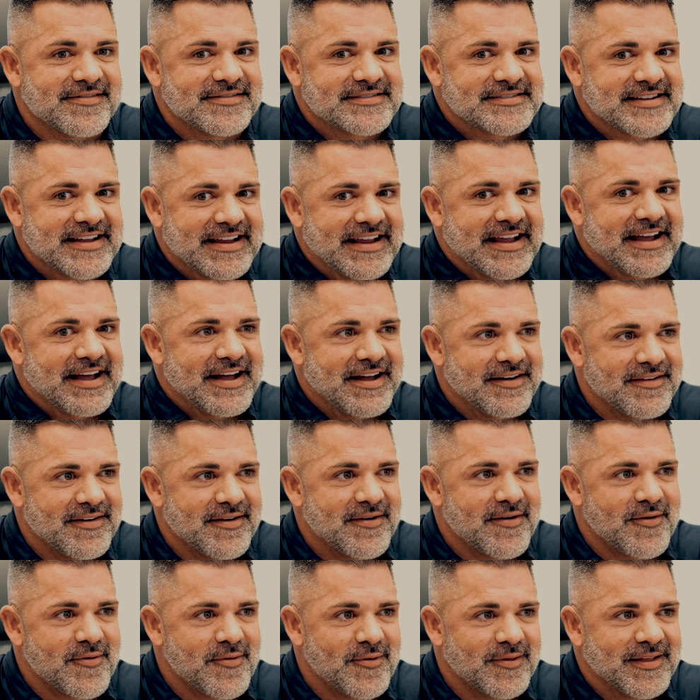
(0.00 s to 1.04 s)
was like,
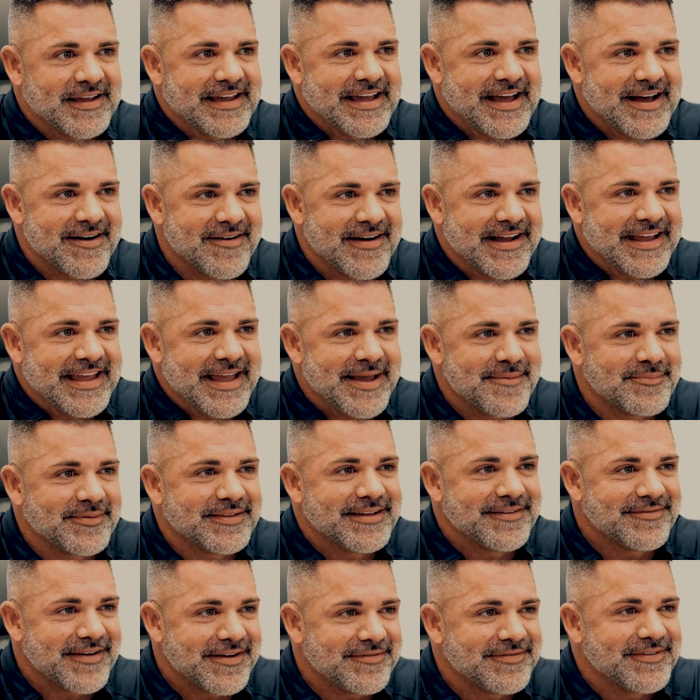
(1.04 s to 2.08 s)
holy cow, I can't
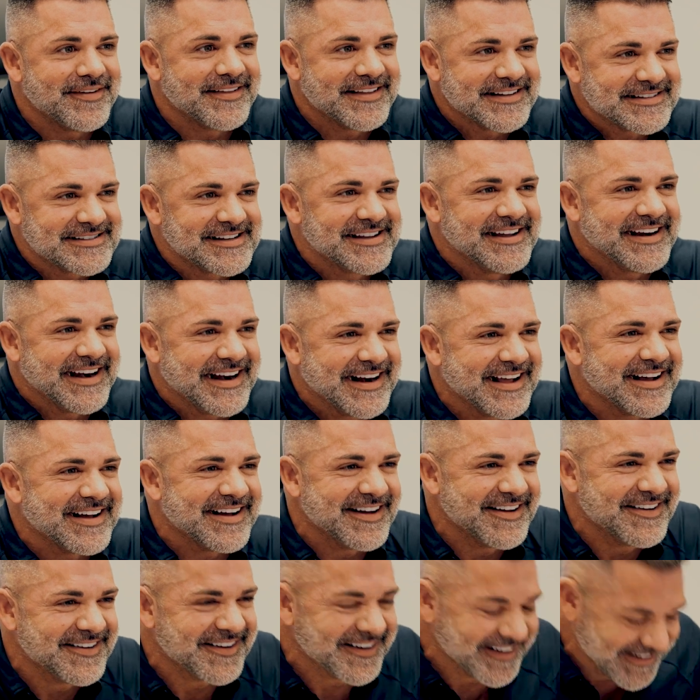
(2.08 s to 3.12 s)
believe I feel this good at
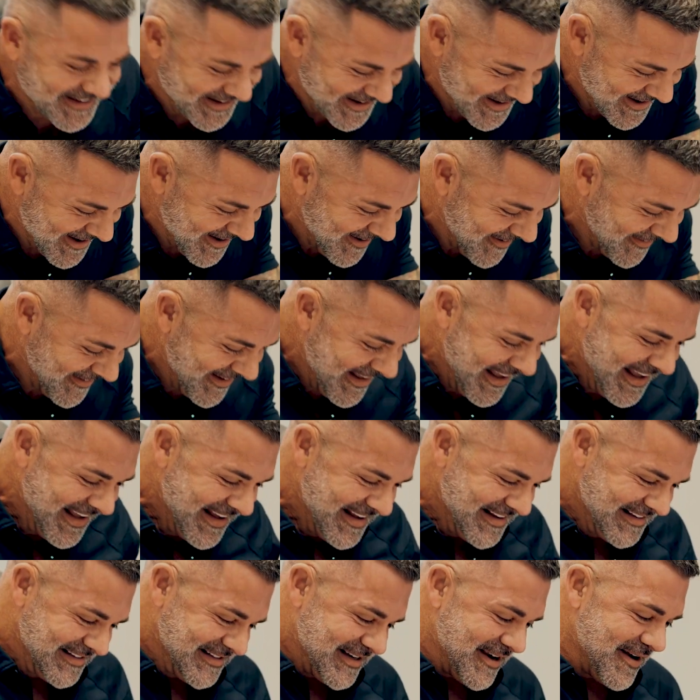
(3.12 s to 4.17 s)
100,
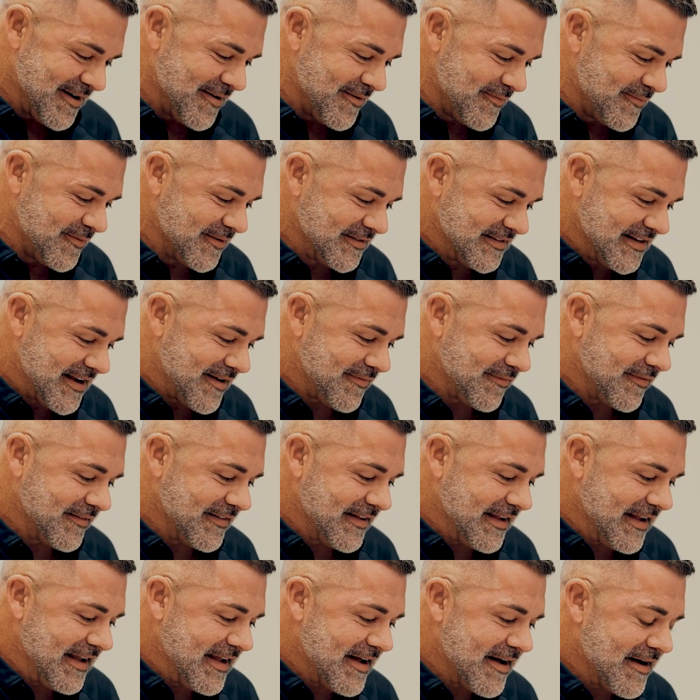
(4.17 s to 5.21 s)
So we'll
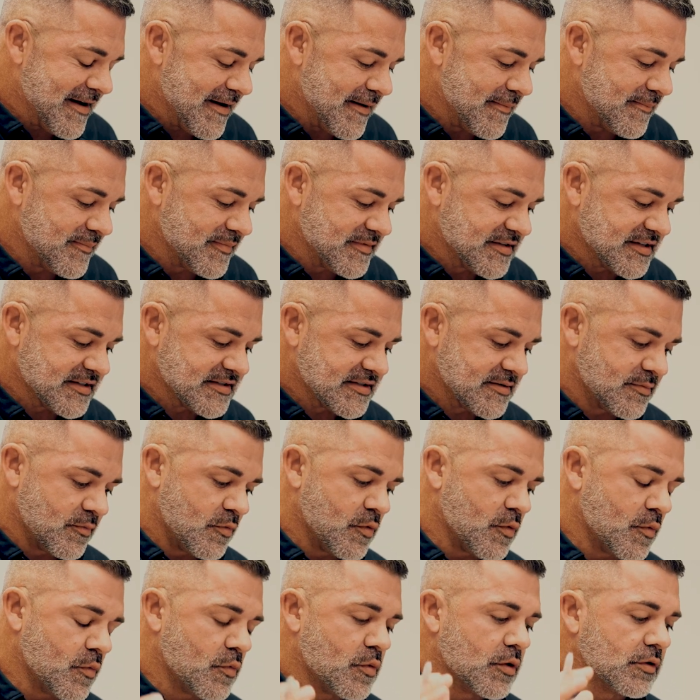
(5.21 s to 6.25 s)
definitely
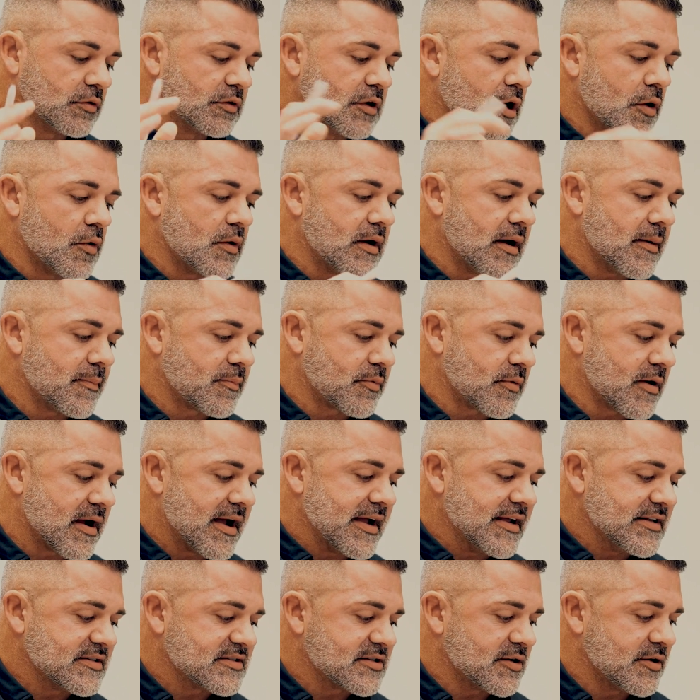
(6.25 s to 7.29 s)
we'll load up
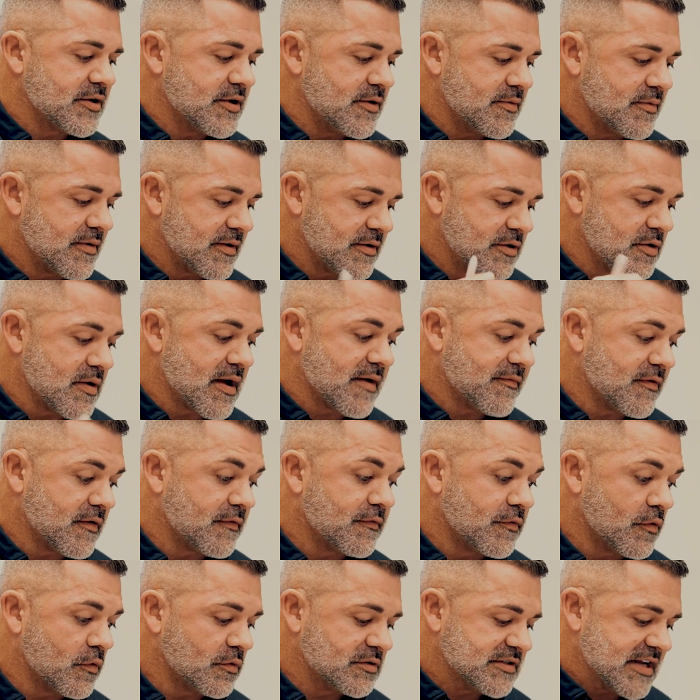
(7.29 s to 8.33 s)
right so you have a
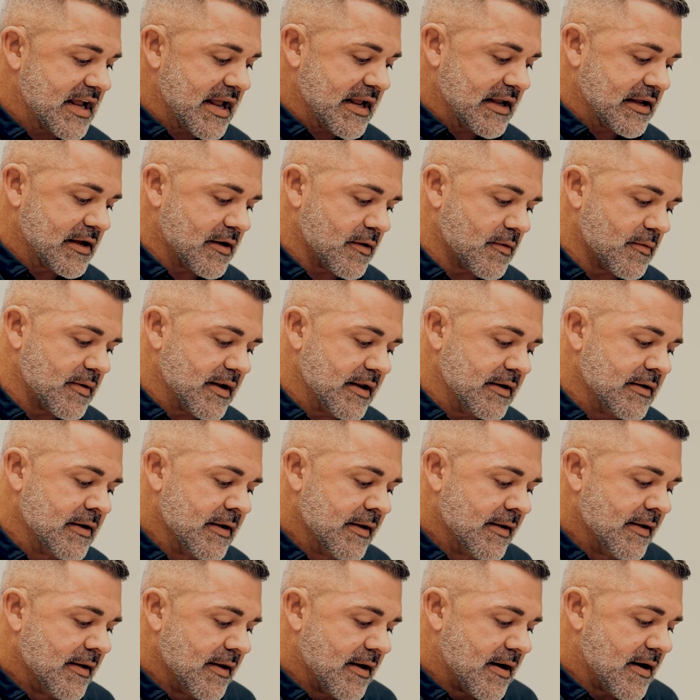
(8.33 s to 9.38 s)
full tank going.
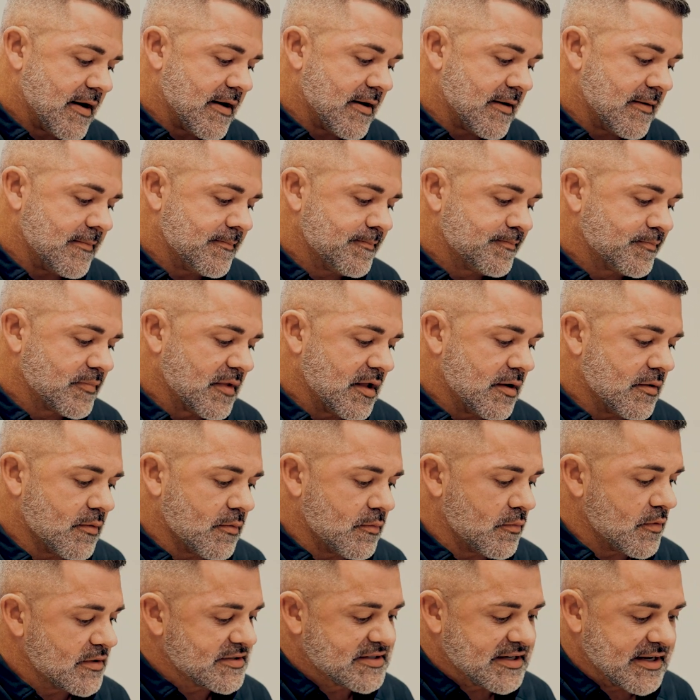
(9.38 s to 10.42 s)

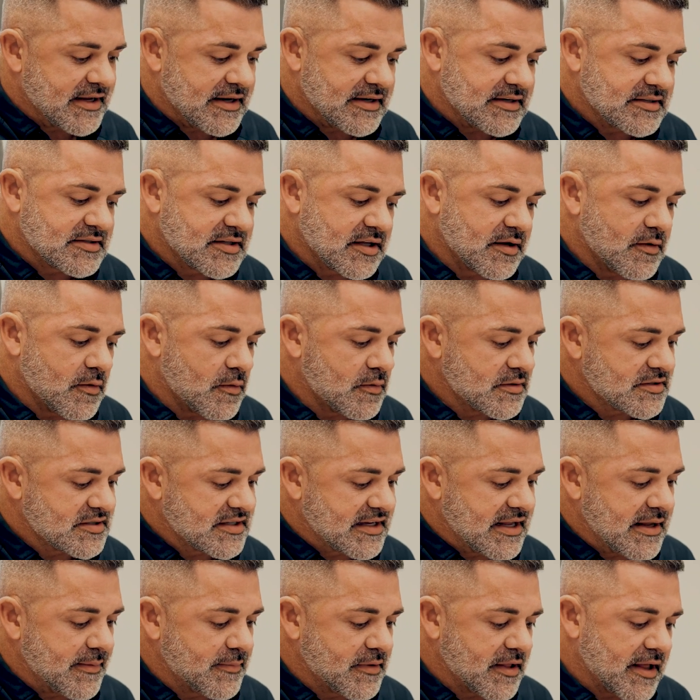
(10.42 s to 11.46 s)
Once again, the goal is
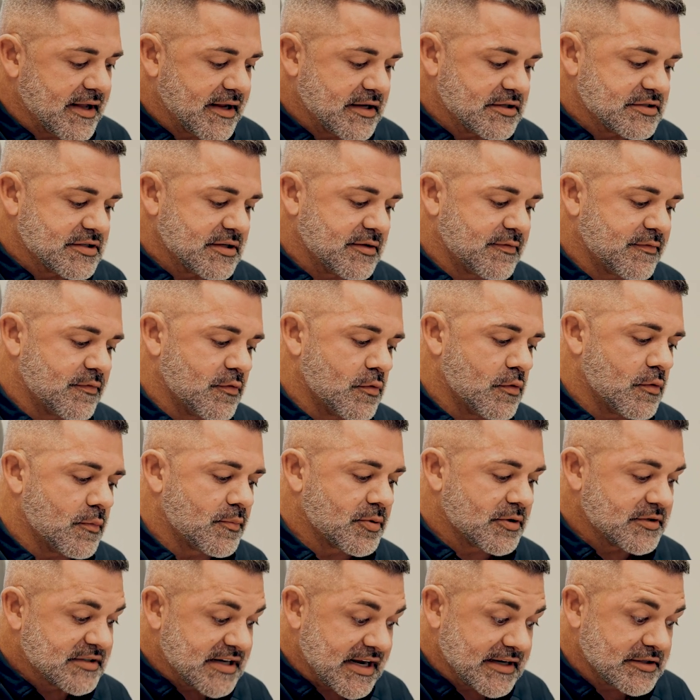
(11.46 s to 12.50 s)
keep glycogen full,
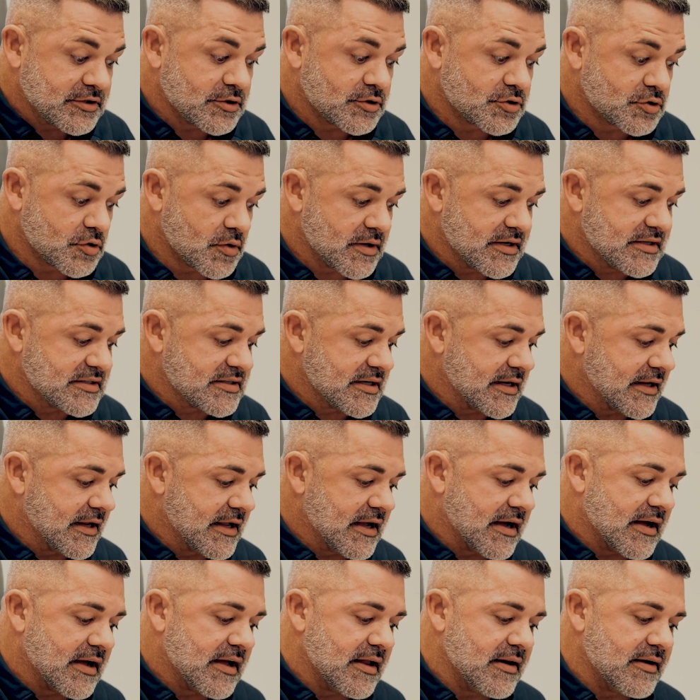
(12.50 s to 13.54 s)
protect your joints and
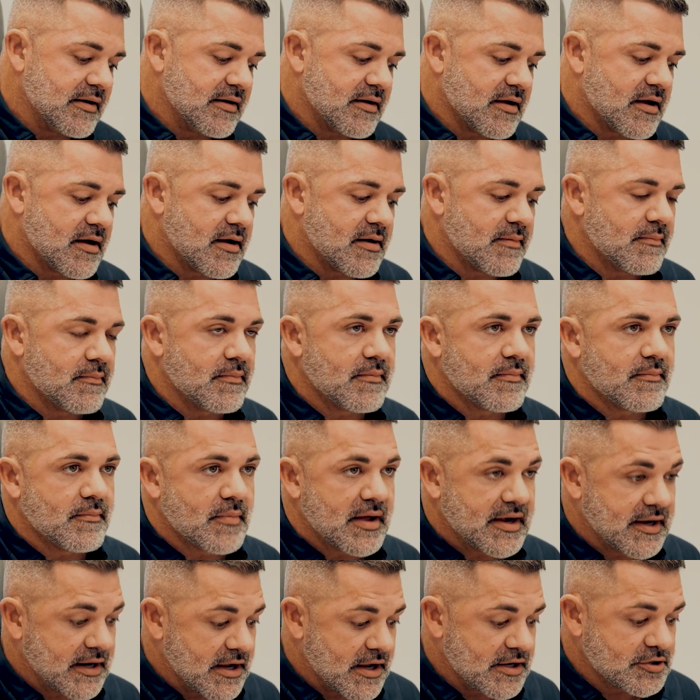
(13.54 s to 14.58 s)
gut,
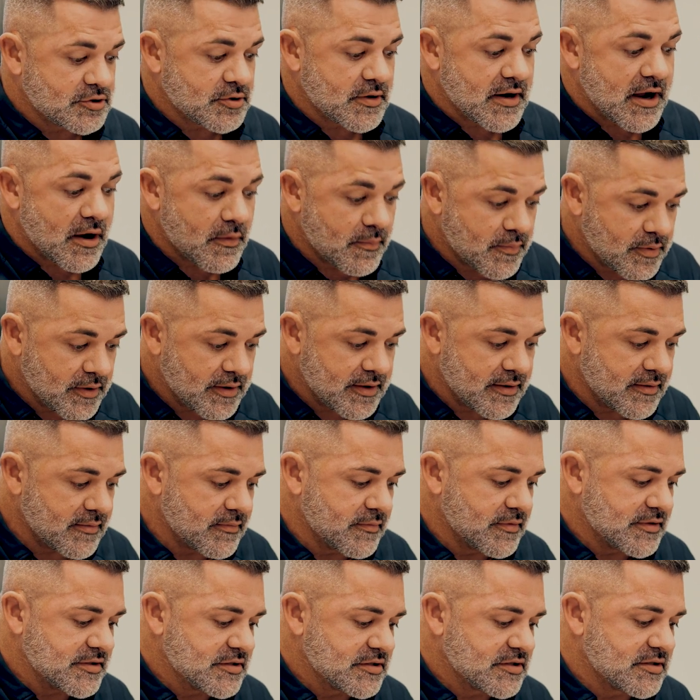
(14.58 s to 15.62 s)
mitochondrial output,
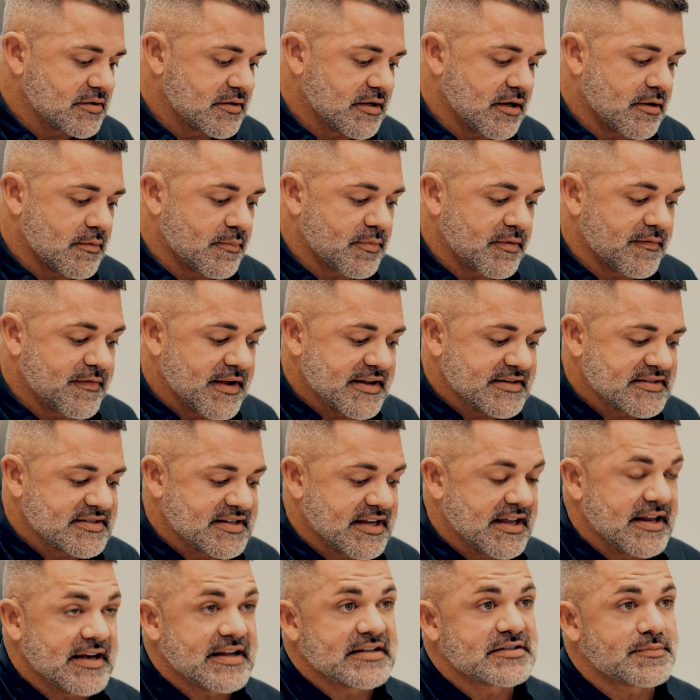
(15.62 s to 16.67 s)
which prevent
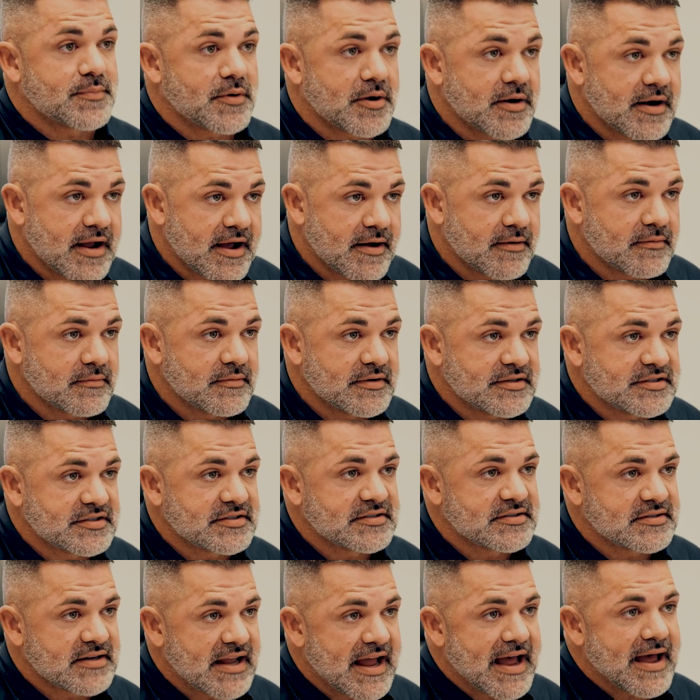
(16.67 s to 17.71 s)
CNS burnout,
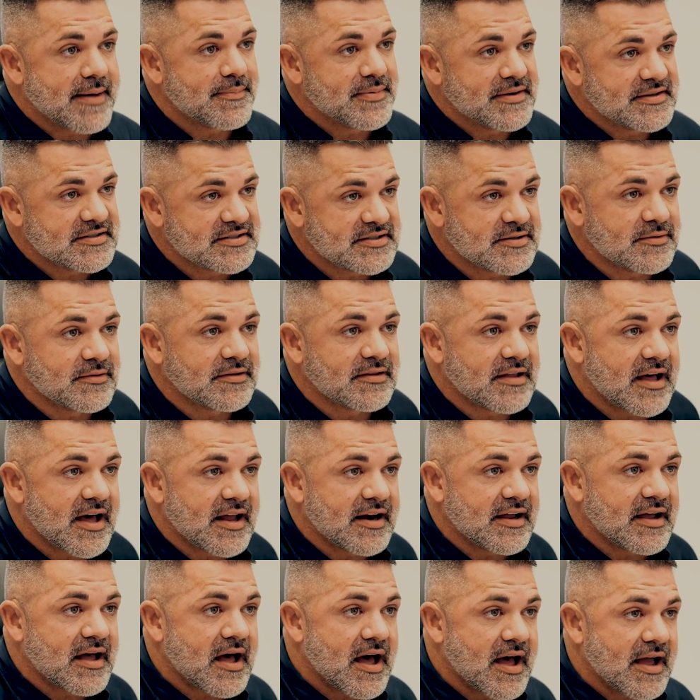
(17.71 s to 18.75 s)
which happens to a
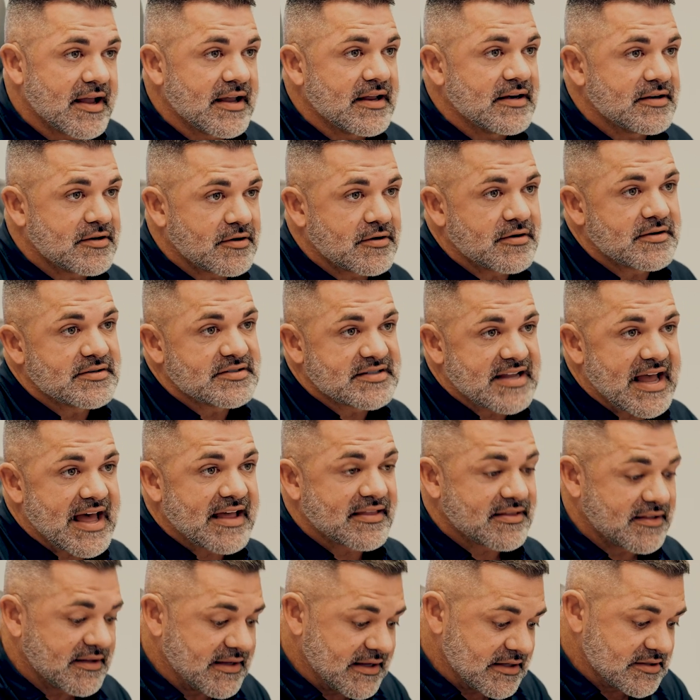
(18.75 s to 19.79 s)
lot of high endurance
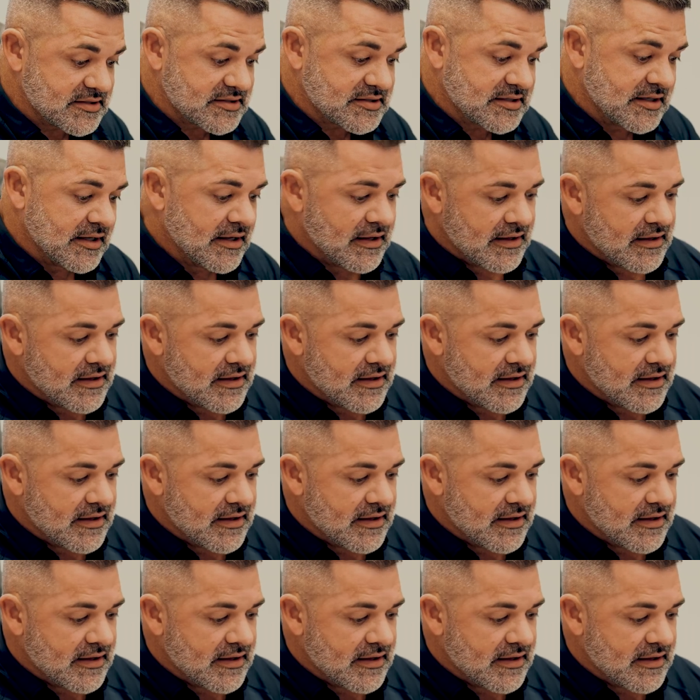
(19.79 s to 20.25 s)
athletes.